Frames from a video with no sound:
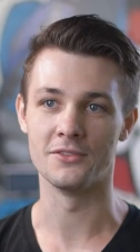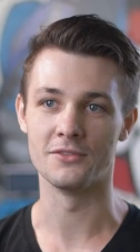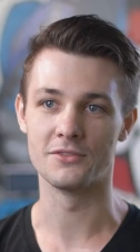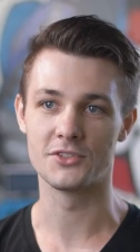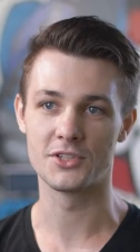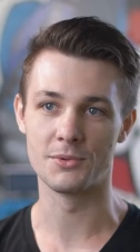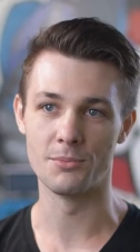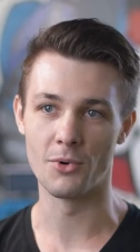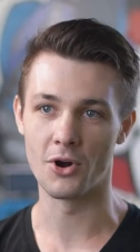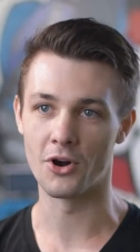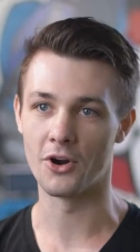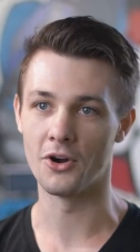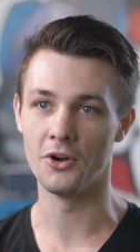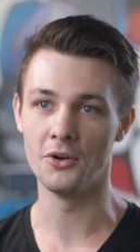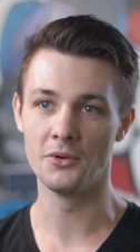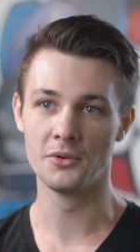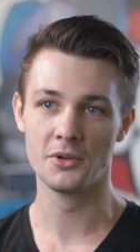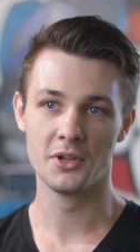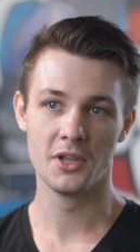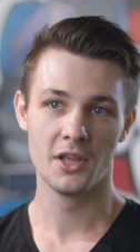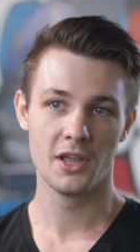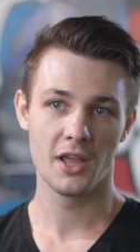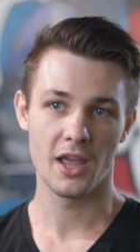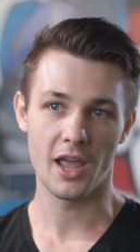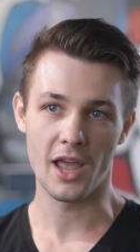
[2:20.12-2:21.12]
in
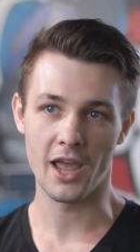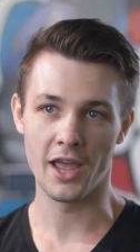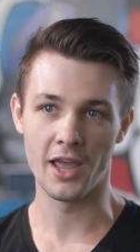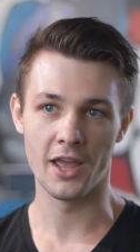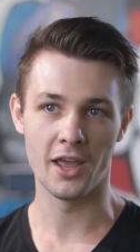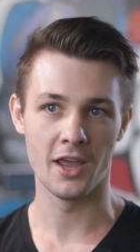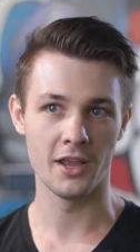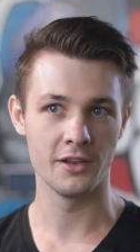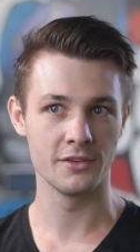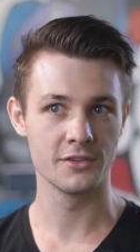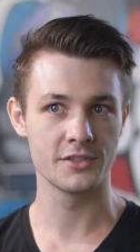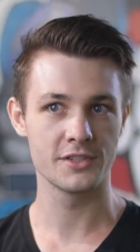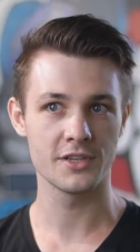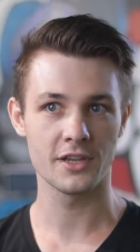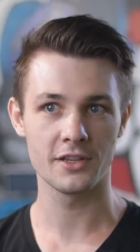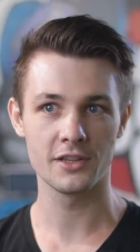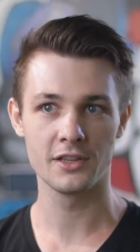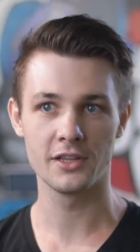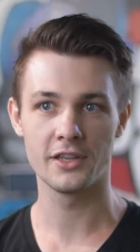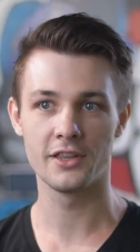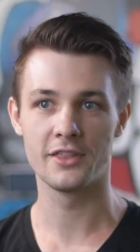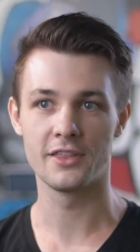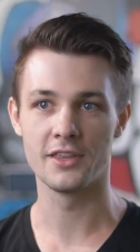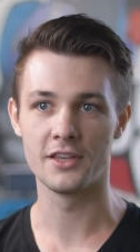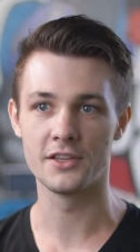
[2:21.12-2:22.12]
tomorrow and
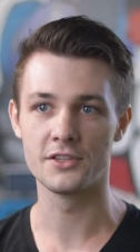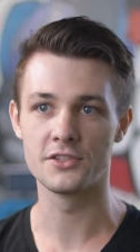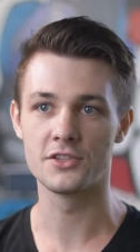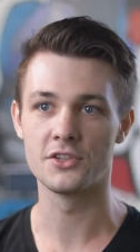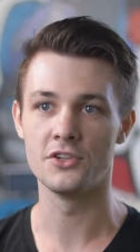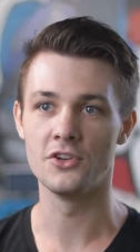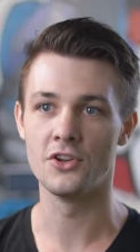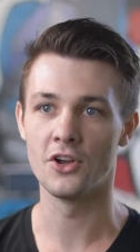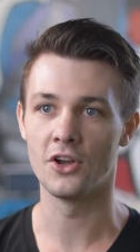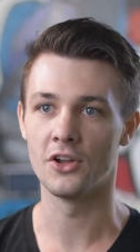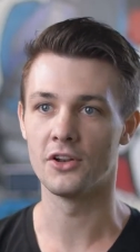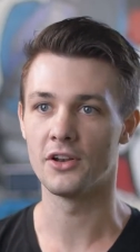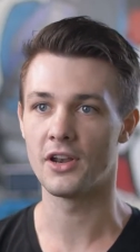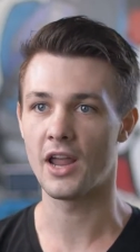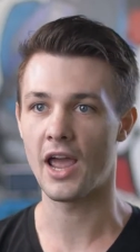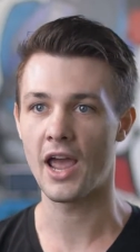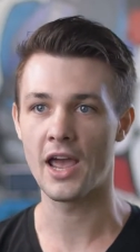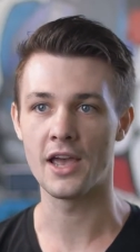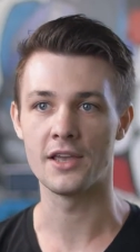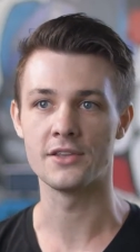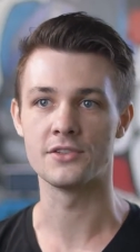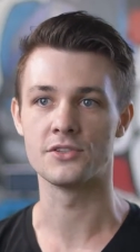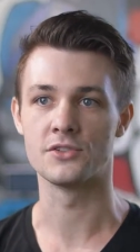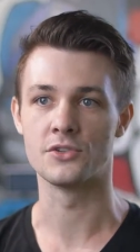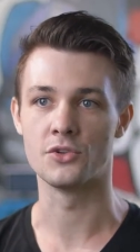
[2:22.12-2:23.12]
suddenly things are
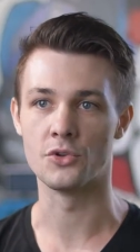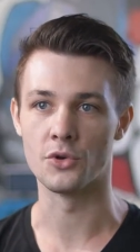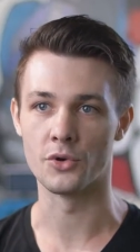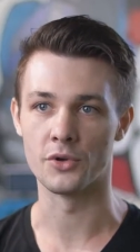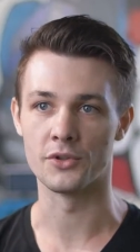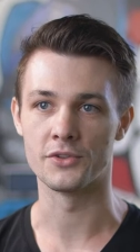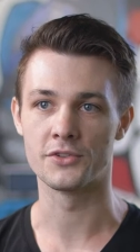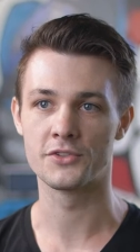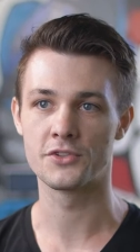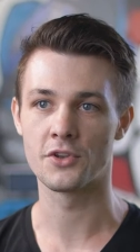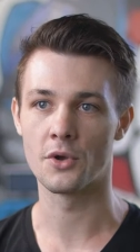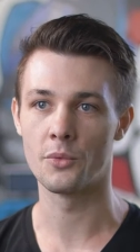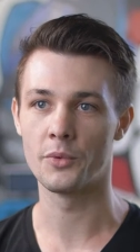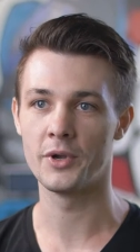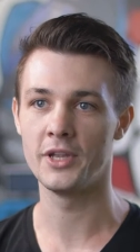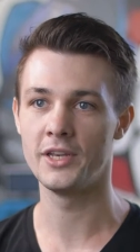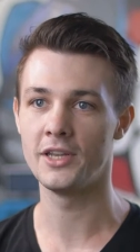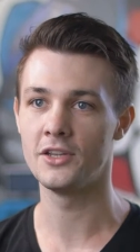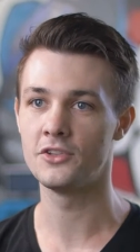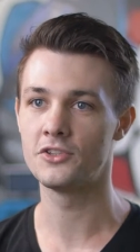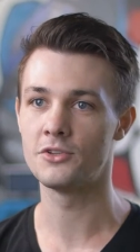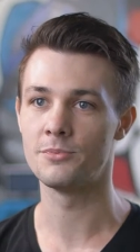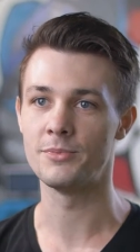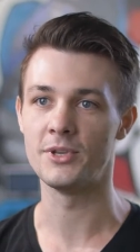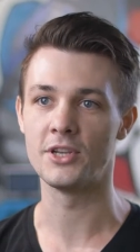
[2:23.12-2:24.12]
not as good. So
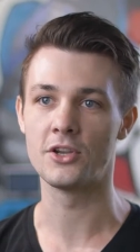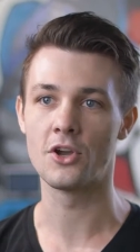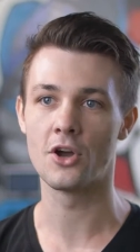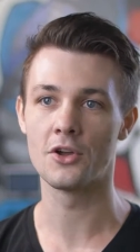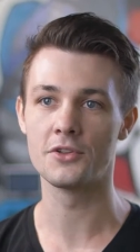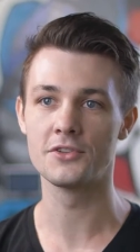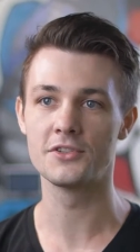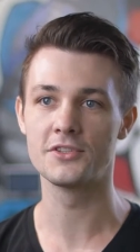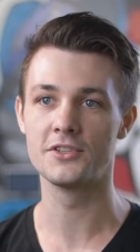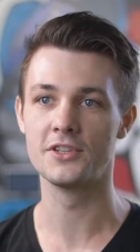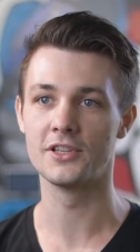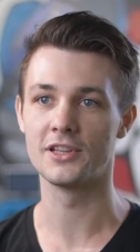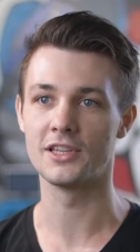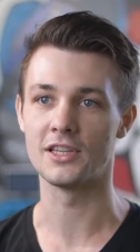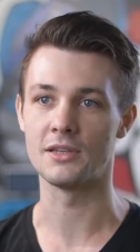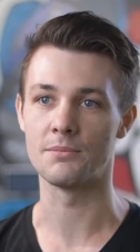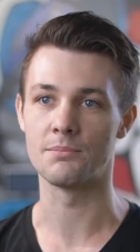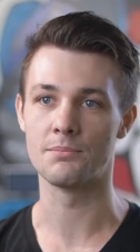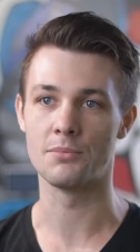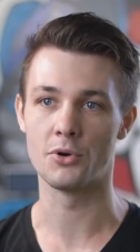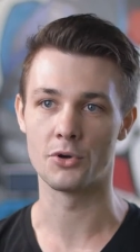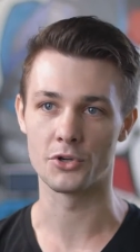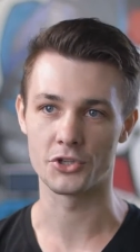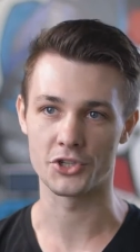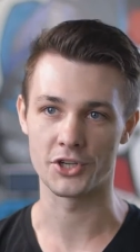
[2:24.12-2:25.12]
we need to be
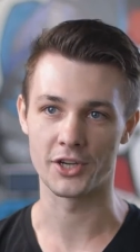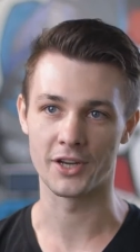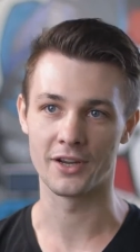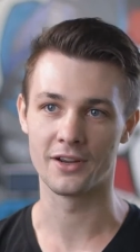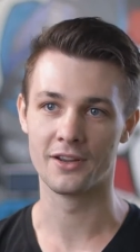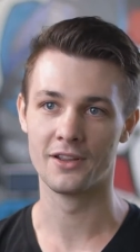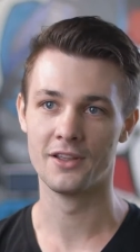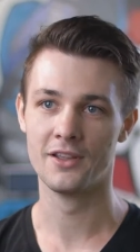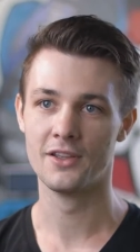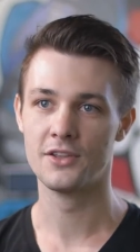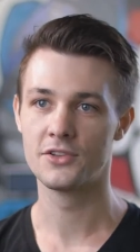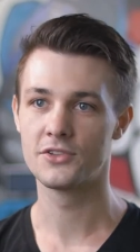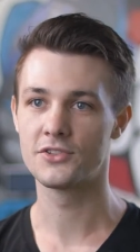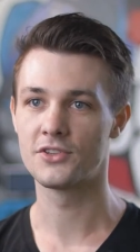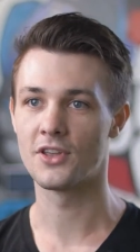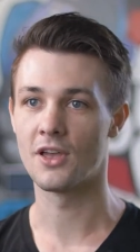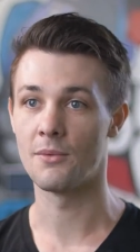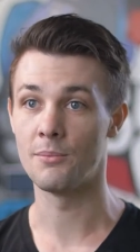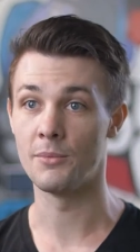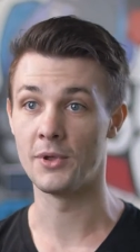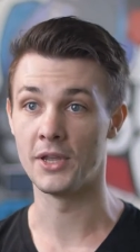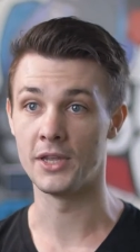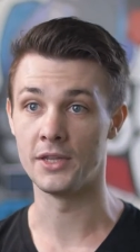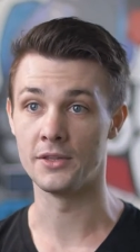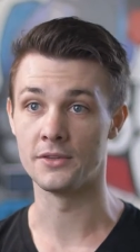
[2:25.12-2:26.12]
constantly pushing.
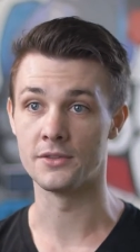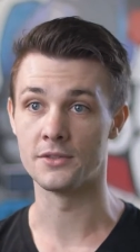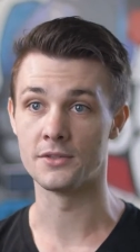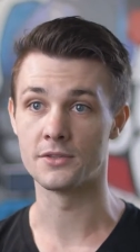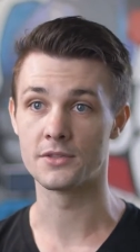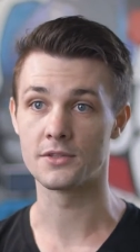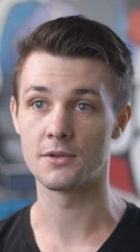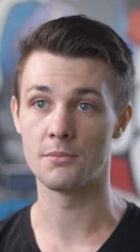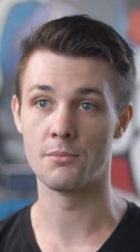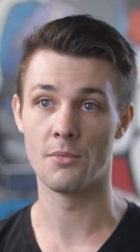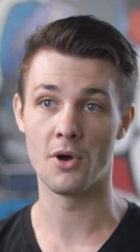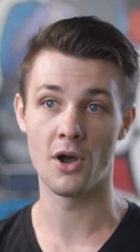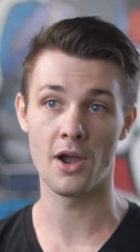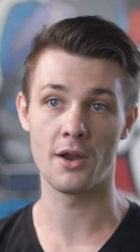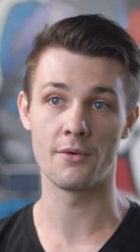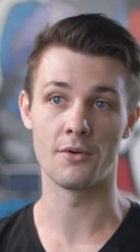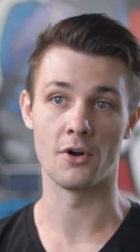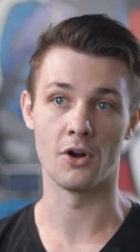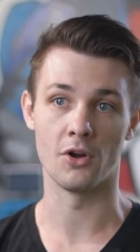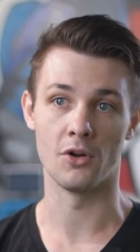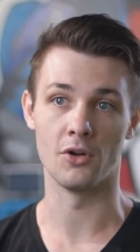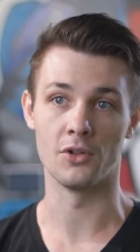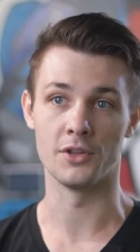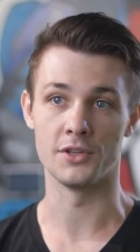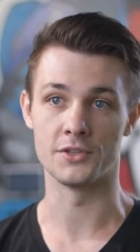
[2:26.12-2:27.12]
So that means
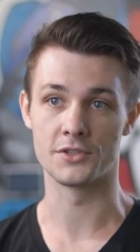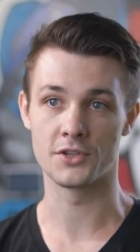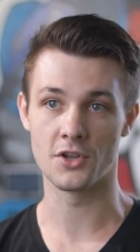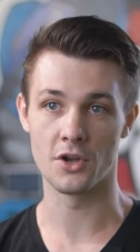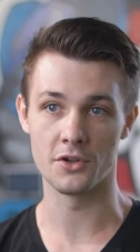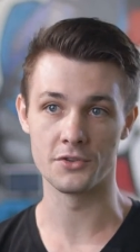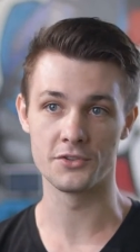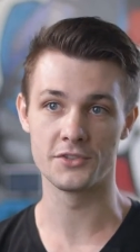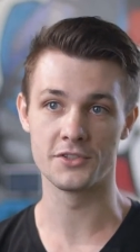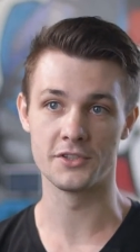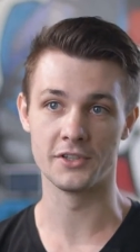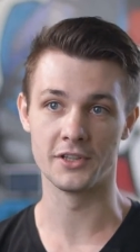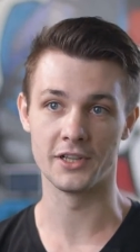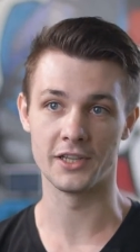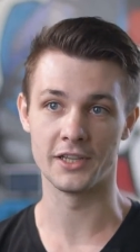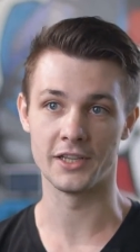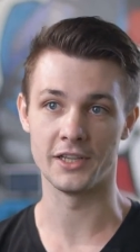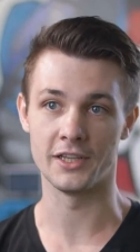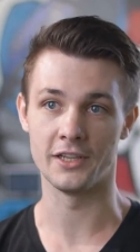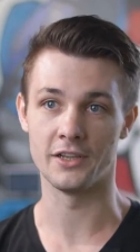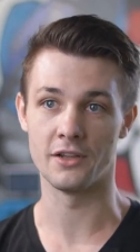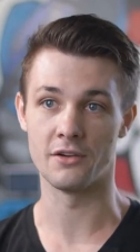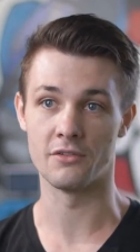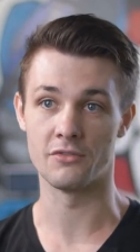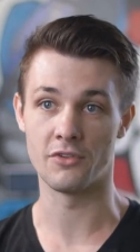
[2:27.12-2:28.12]
my role is
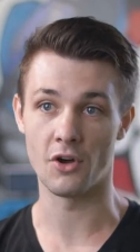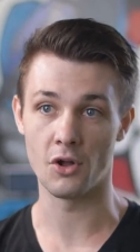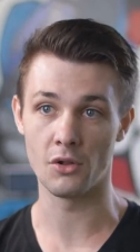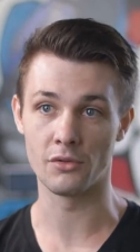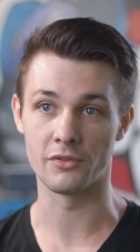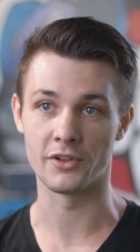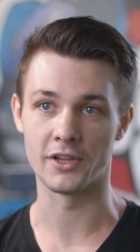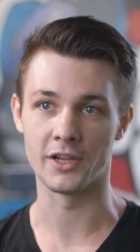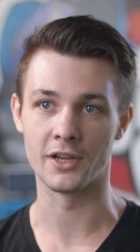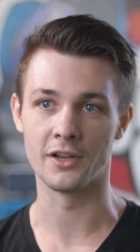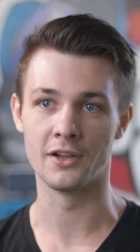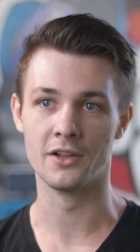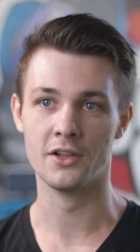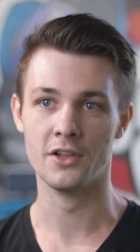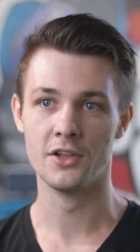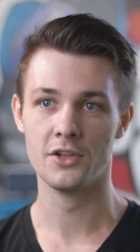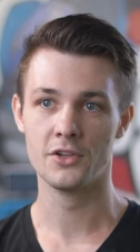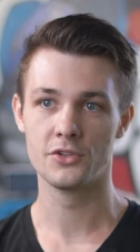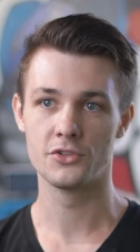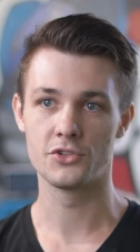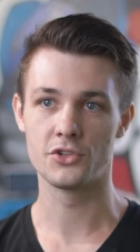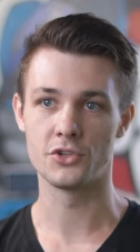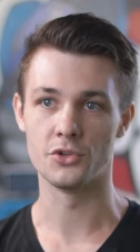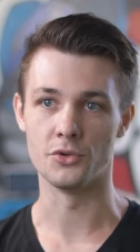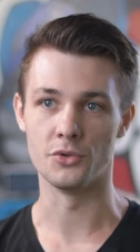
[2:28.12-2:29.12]
constantly evolving
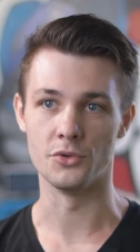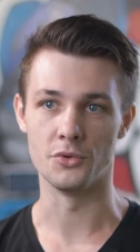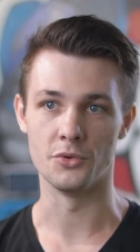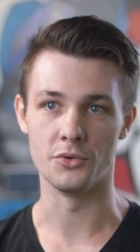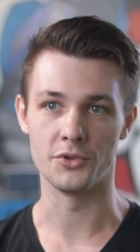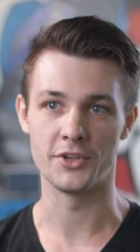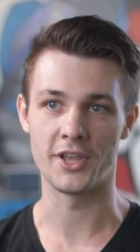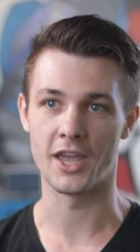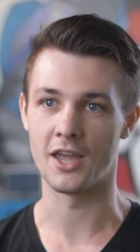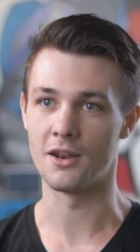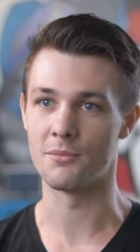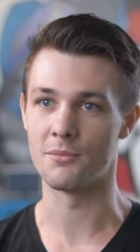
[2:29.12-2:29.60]
to